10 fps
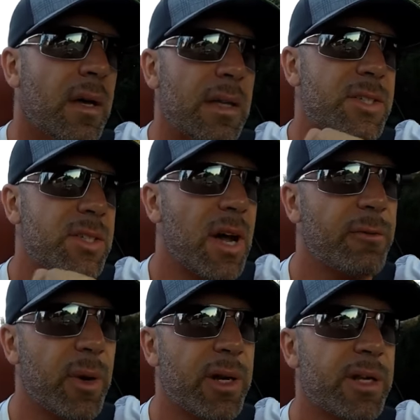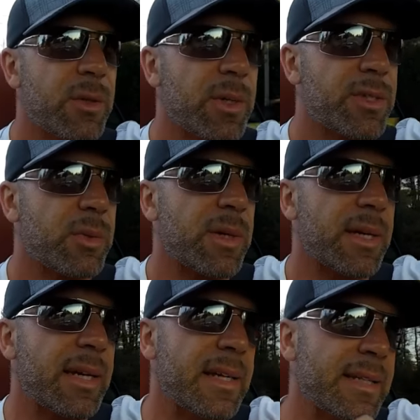Let's dive right into it so we
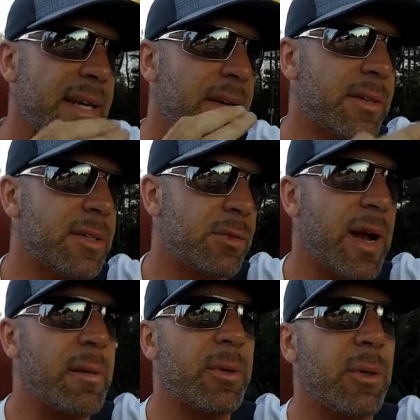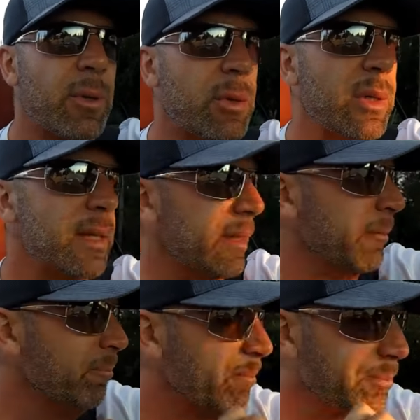can get down this rabbit hole
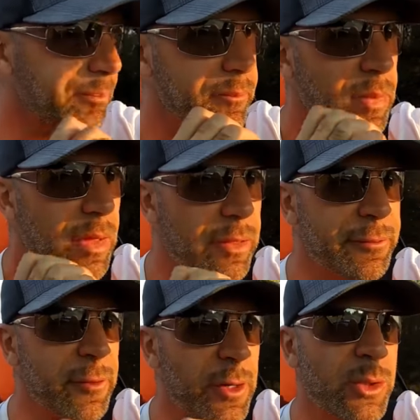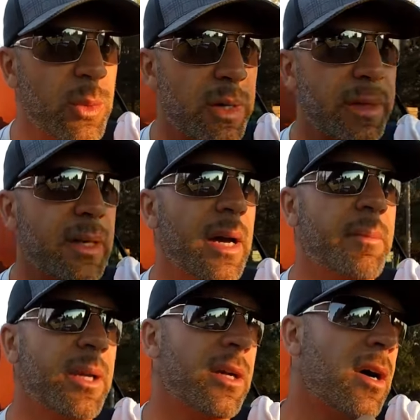quickly. The first one,
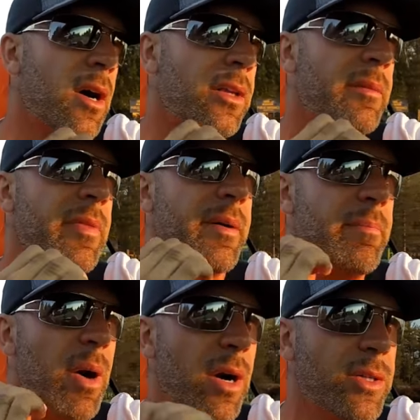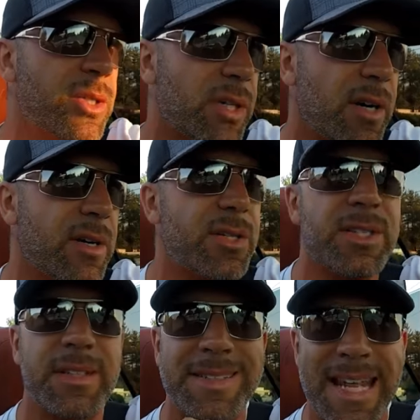I'm going to call them the bar
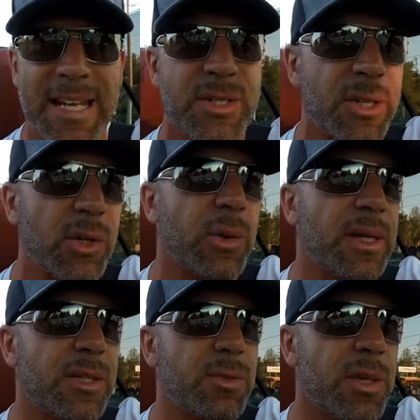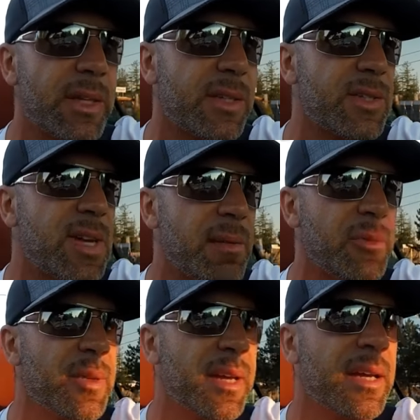stars and the dancing queens. Really the
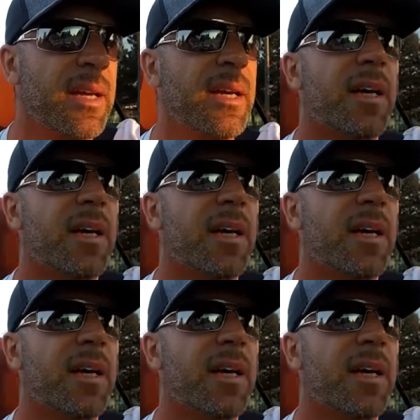same thing.